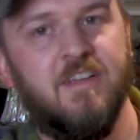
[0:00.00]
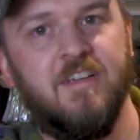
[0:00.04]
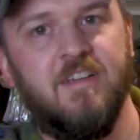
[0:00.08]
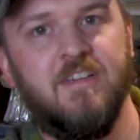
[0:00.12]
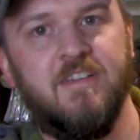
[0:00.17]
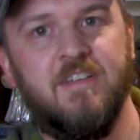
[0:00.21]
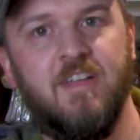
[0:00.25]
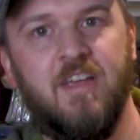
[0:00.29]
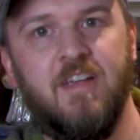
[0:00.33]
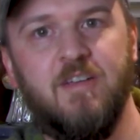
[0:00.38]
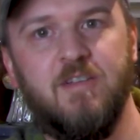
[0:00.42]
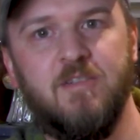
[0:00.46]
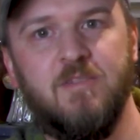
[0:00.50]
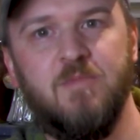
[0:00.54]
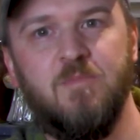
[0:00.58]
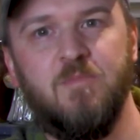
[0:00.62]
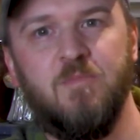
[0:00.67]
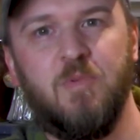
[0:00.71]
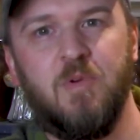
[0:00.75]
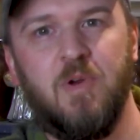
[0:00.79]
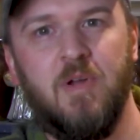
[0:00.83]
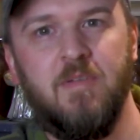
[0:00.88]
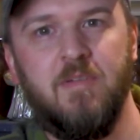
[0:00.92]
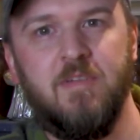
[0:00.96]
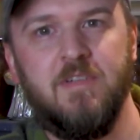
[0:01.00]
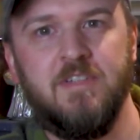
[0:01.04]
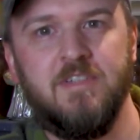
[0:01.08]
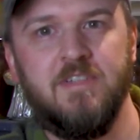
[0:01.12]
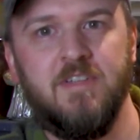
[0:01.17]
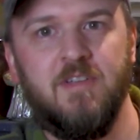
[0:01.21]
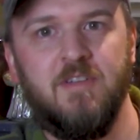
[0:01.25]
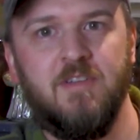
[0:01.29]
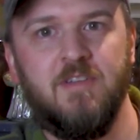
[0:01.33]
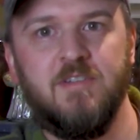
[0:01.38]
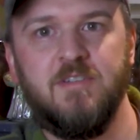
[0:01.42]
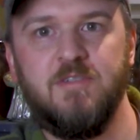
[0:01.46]
because I could probably
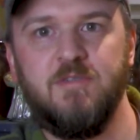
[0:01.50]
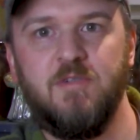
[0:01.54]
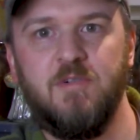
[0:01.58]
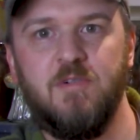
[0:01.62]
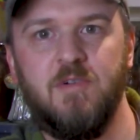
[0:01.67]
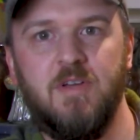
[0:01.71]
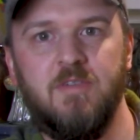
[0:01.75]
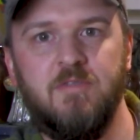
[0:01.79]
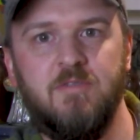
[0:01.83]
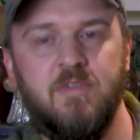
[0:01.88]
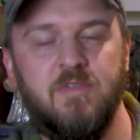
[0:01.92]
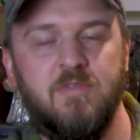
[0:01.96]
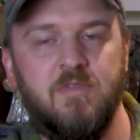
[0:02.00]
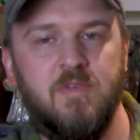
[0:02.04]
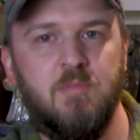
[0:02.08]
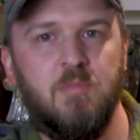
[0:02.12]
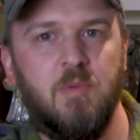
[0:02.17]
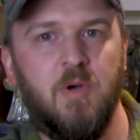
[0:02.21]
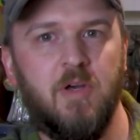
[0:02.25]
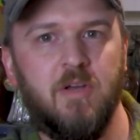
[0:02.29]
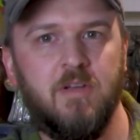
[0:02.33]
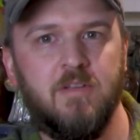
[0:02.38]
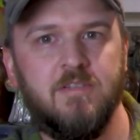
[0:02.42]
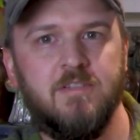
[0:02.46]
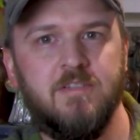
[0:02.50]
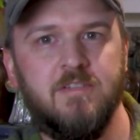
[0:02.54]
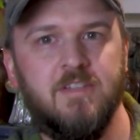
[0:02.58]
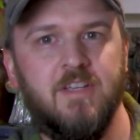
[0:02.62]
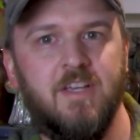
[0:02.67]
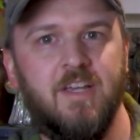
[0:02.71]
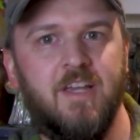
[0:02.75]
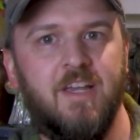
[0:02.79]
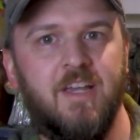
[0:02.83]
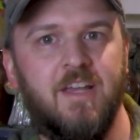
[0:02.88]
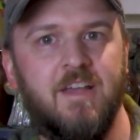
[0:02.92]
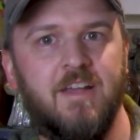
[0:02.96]
sell this for around $50,
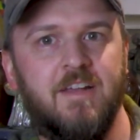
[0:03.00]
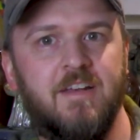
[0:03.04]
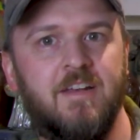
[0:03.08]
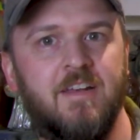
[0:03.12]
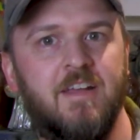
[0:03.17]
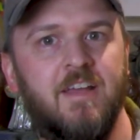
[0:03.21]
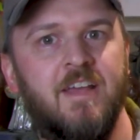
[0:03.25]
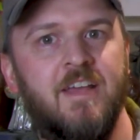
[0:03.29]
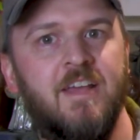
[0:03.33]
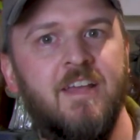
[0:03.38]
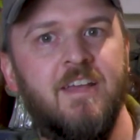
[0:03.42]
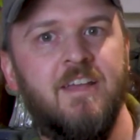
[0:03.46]
and